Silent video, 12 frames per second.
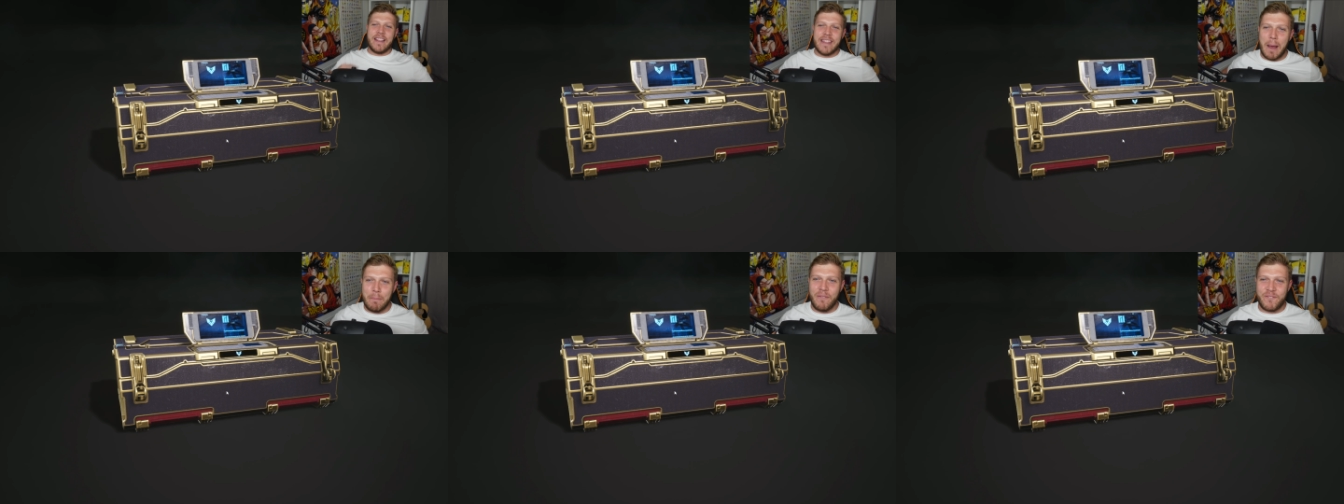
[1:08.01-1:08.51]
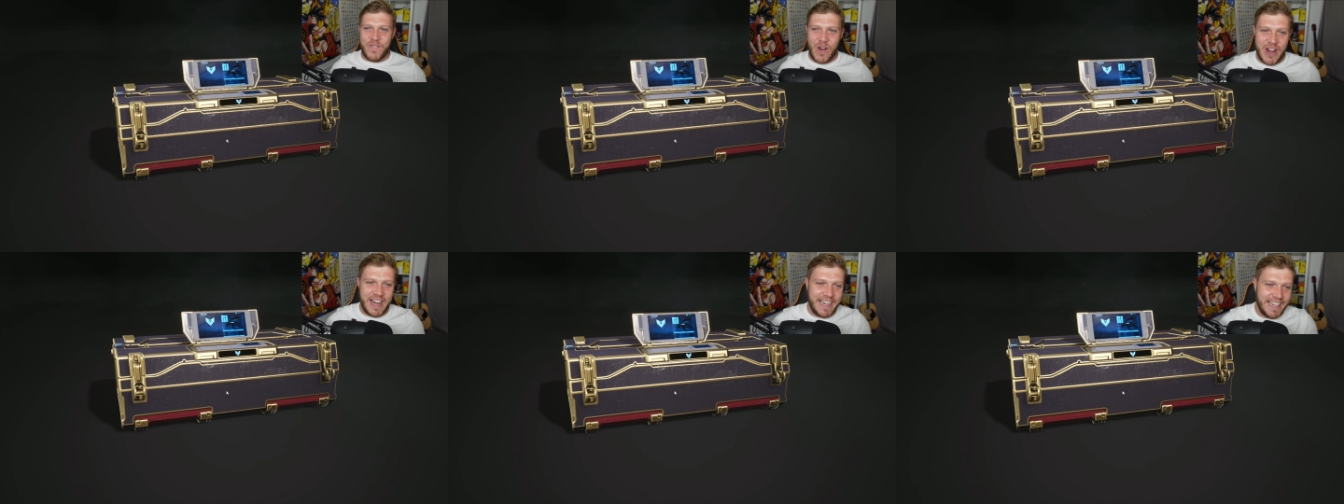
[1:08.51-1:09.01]
Number
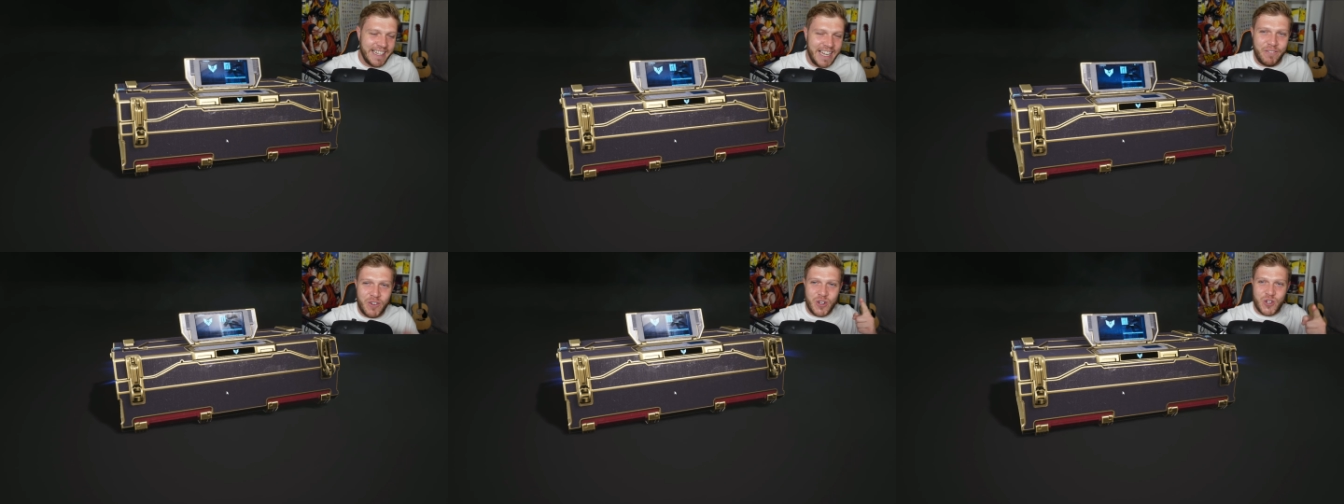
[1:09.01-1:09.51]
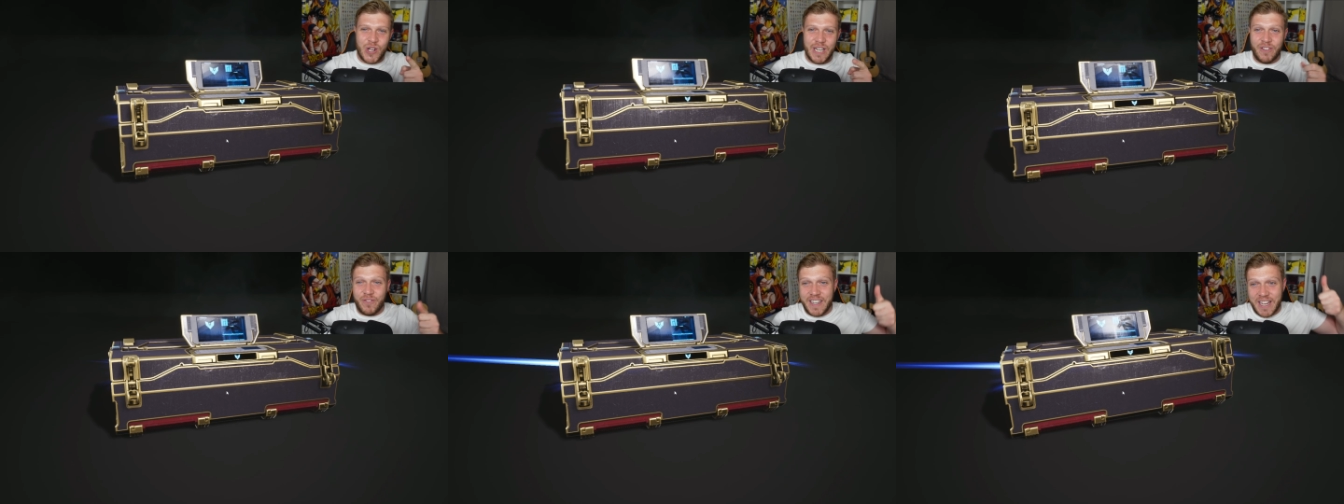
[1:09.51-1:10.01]
three, if you're enjoying
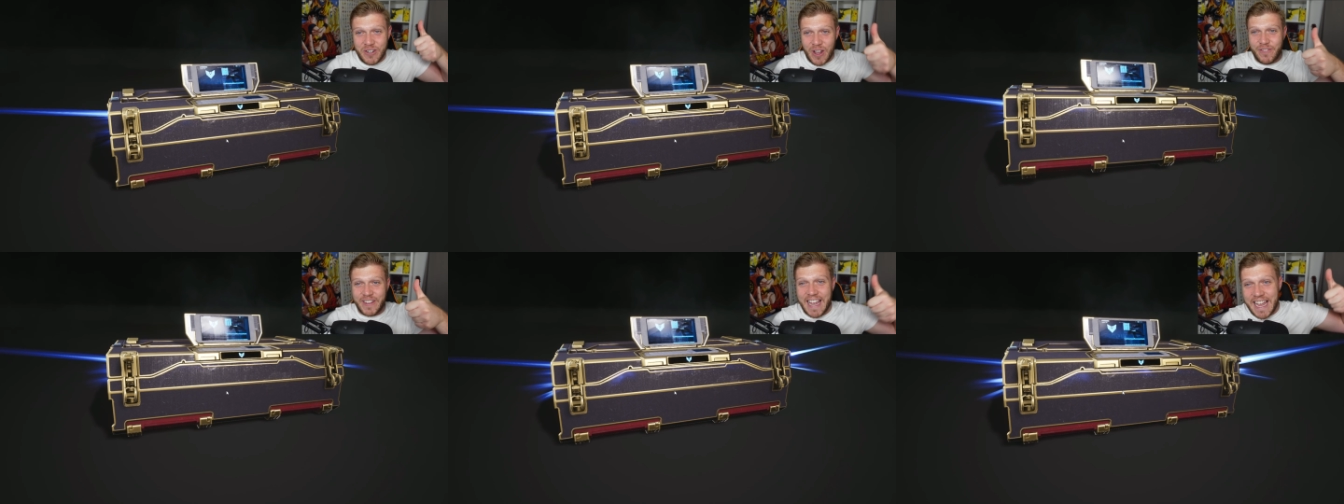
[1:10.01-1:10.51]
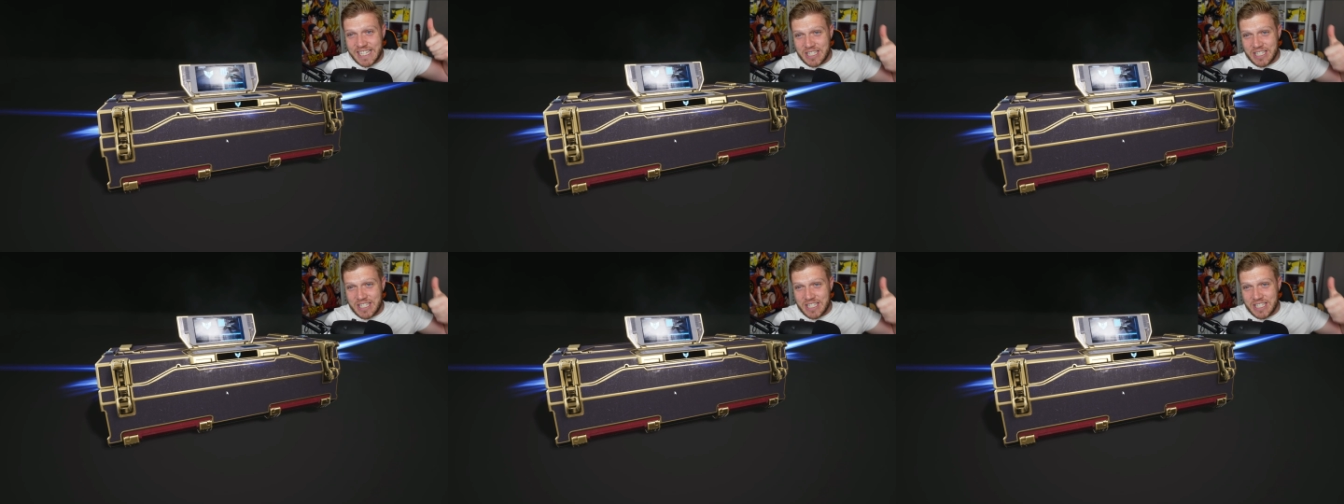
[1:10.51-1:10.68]
this video, don't forget,